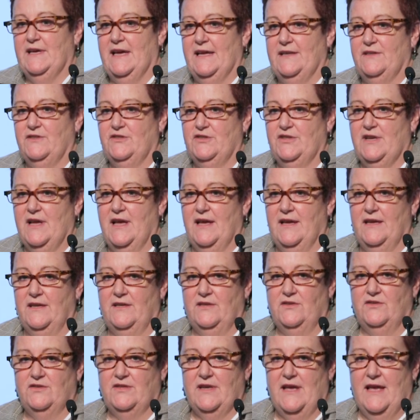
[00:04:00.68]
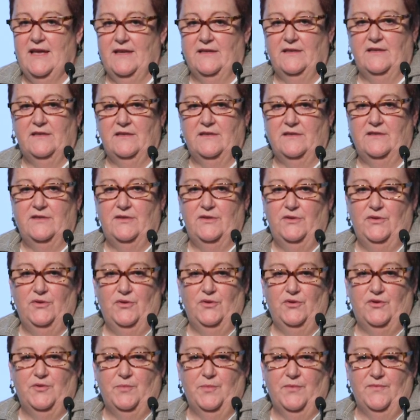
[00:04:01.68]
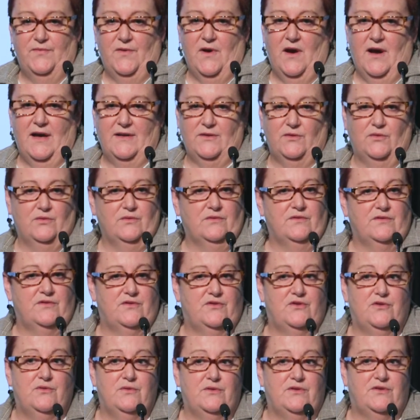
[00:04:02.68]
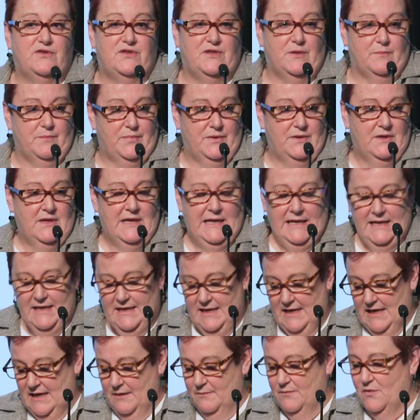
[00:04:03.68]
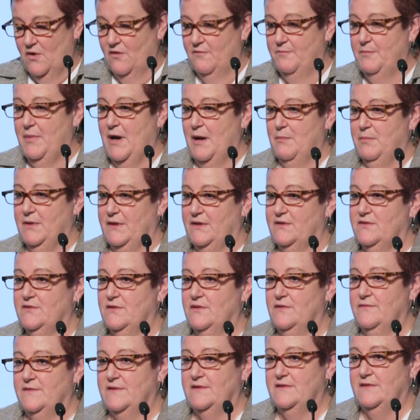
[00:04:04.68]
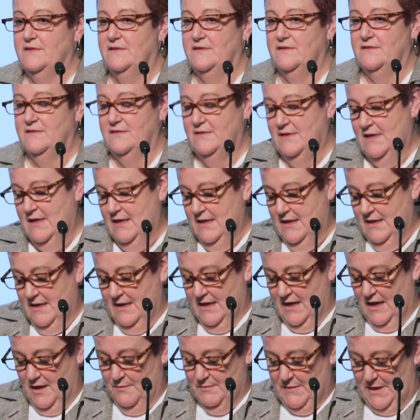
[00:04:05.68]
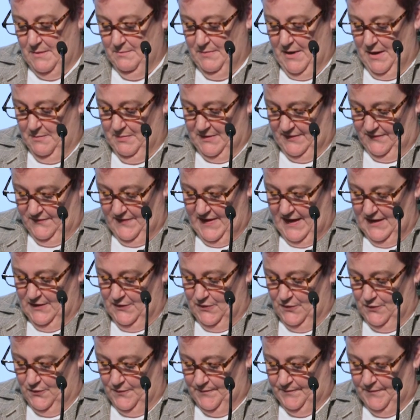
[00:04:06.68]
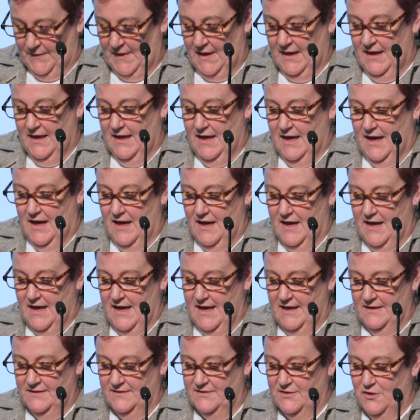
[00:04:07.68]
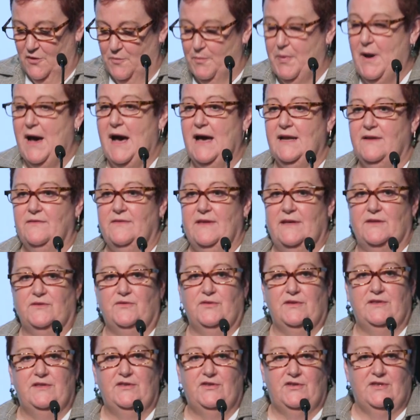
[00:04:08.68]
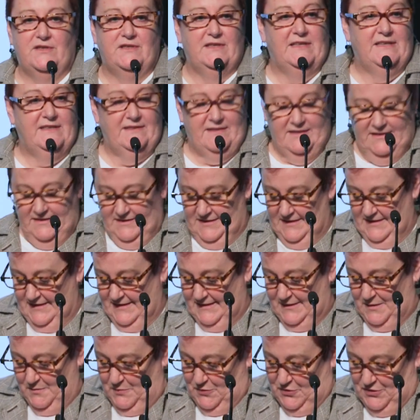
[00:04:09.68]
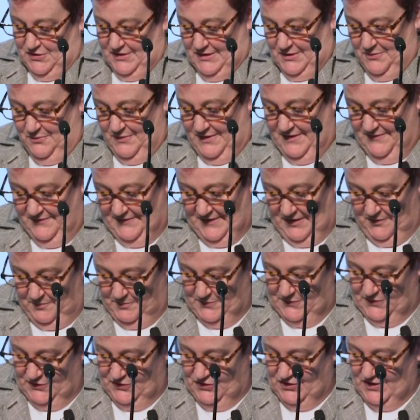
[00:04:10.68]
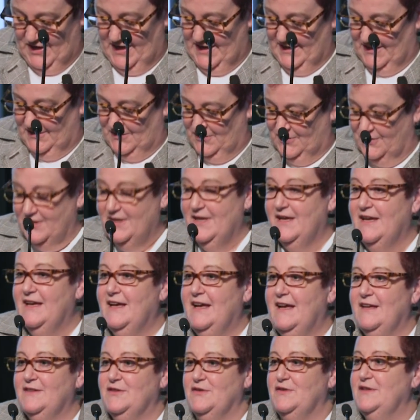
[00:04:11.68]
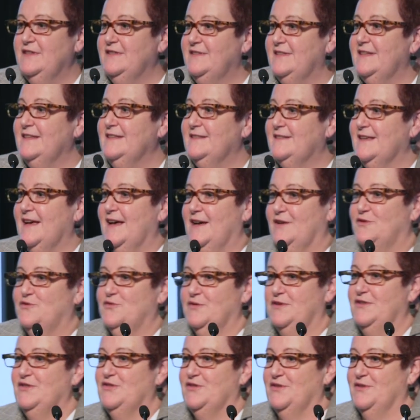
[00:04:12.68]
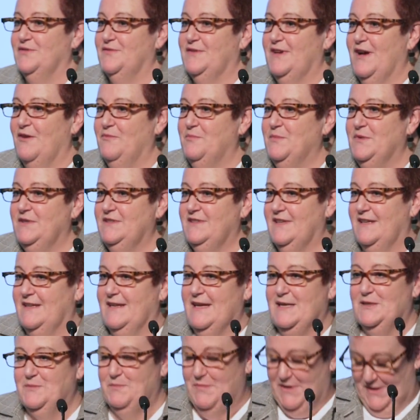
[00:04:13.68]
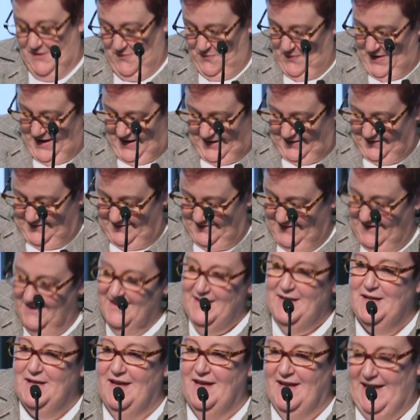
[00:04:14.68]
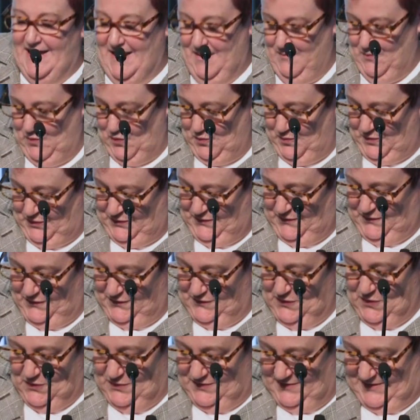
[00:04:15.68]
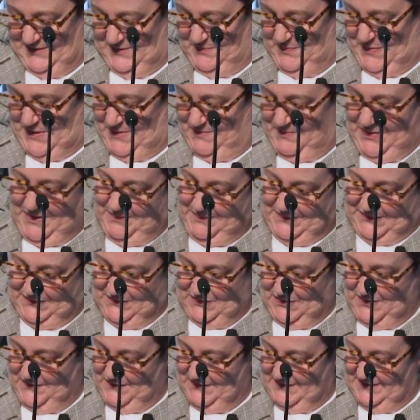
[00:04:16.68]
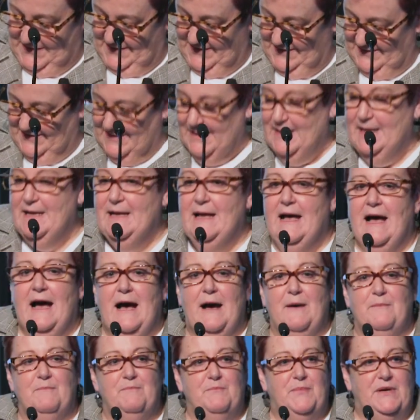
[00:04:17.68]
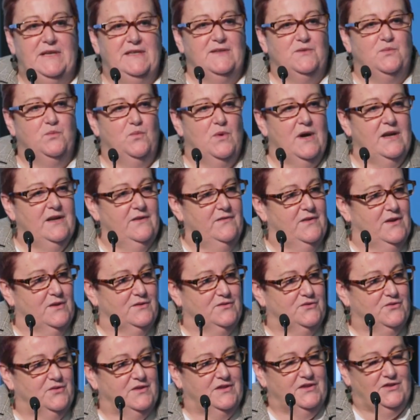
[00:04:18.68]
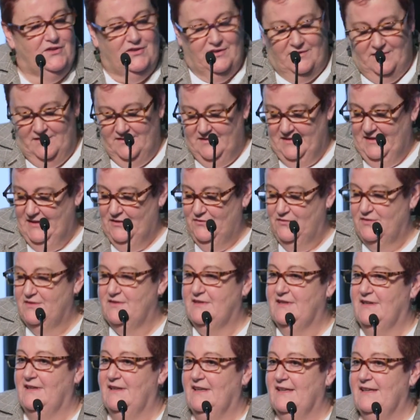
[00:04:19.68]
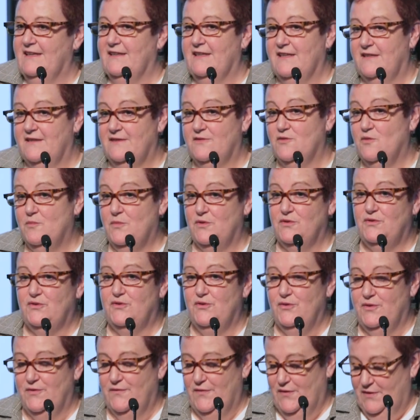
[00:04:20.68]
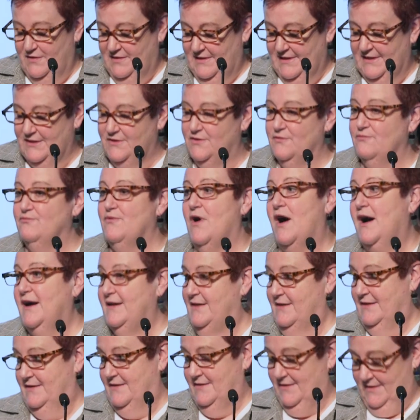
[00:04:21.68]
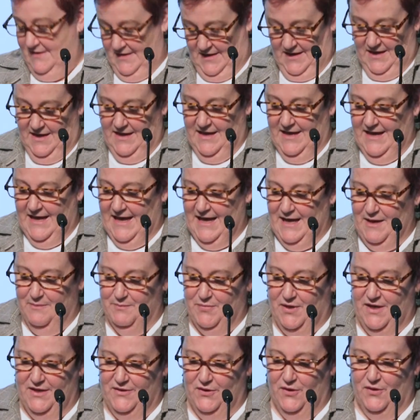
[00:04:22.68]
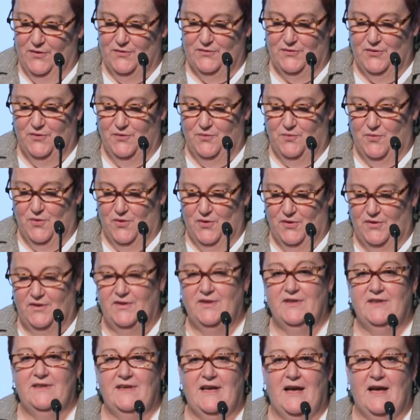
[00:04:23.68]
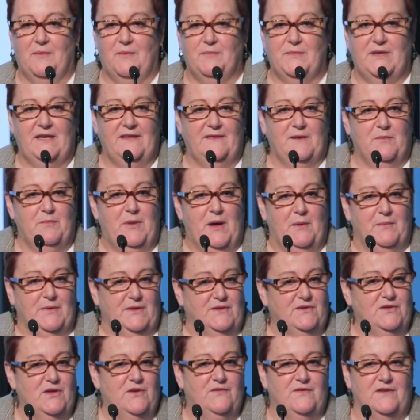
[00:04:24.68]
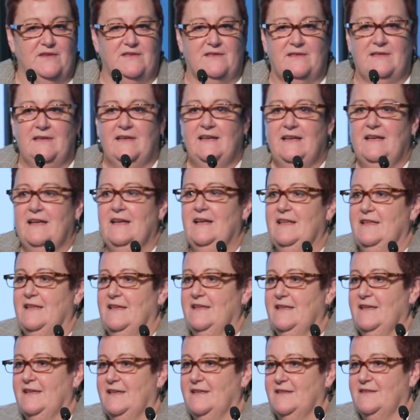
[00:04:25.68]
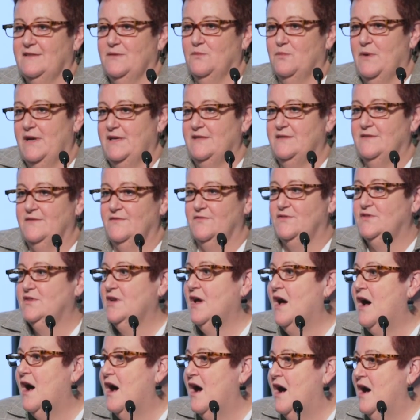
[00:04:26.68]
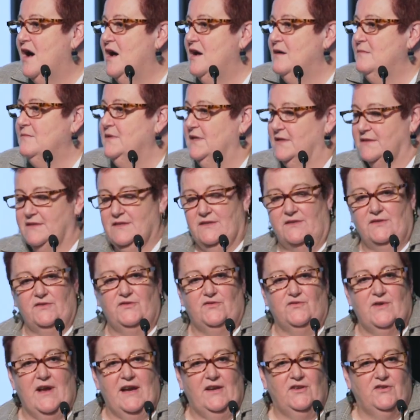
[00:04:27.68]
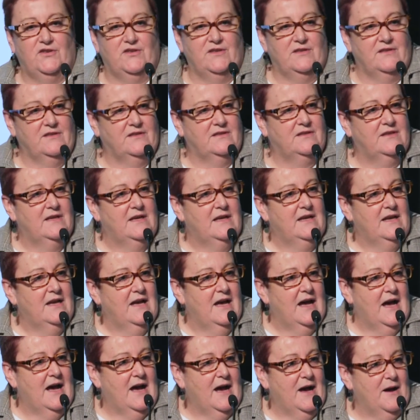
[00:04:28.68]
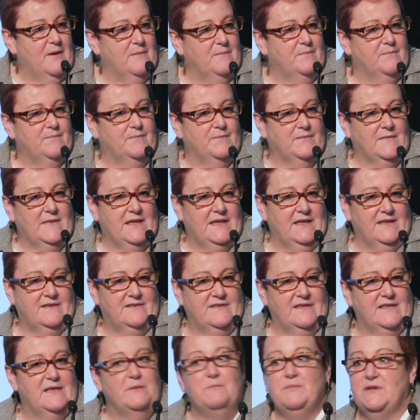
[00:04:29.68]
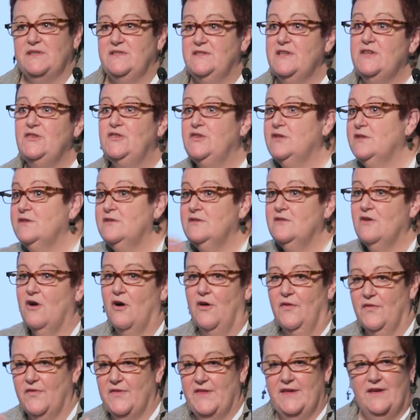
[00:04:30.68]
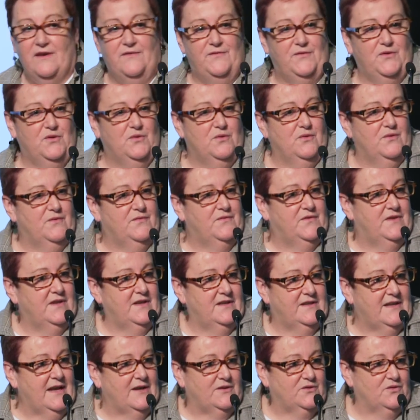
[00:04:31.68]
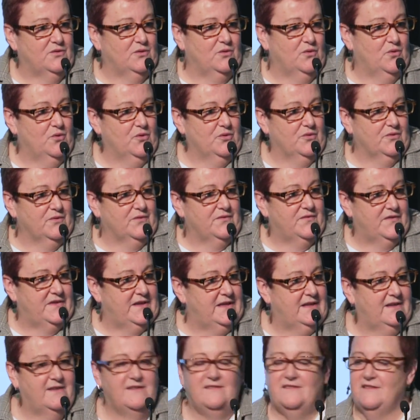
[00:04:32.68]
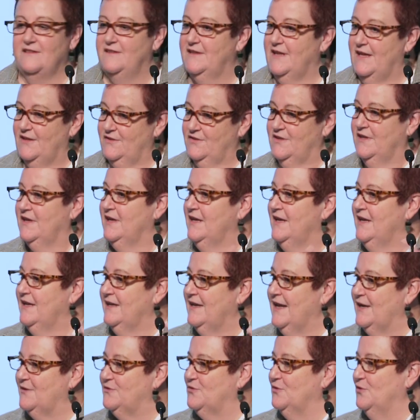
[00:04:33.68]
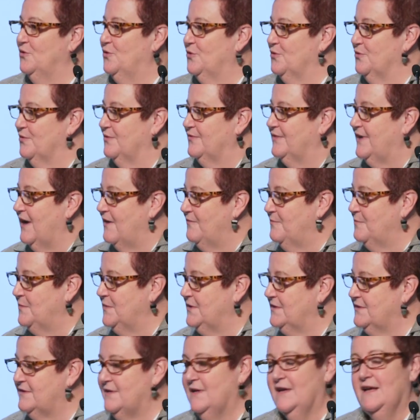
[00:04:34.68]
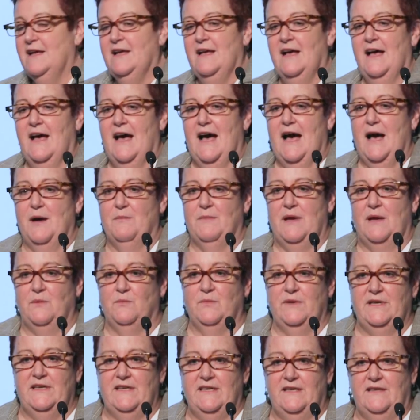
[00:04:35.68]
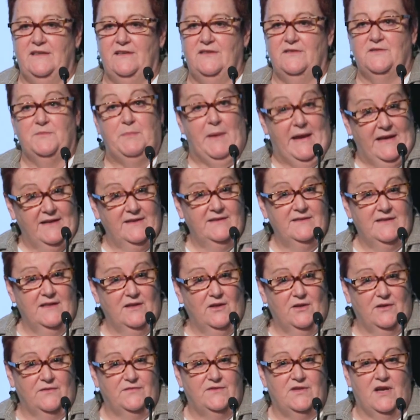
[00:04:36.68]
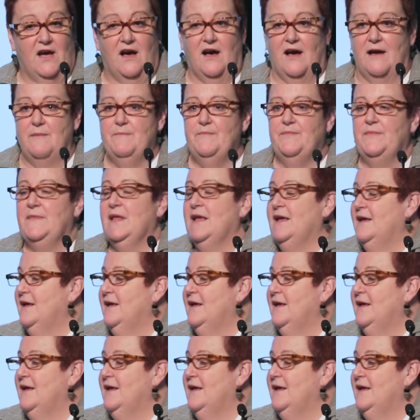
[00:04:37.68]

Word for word: that change and continue to provide good stewardship of public services and public value. And so part of that tradition is indeed the machinery of government change. So this is a tradition of government and has been around almost for as long as there's been public services. But it's one of those traditions, interestingly, that is almost universally derided by those who work in the public service. They think it's a waste of time, it's a distraction, it's an imposition on their view of the natural order of things and that natural order of government, and we spend a lot of time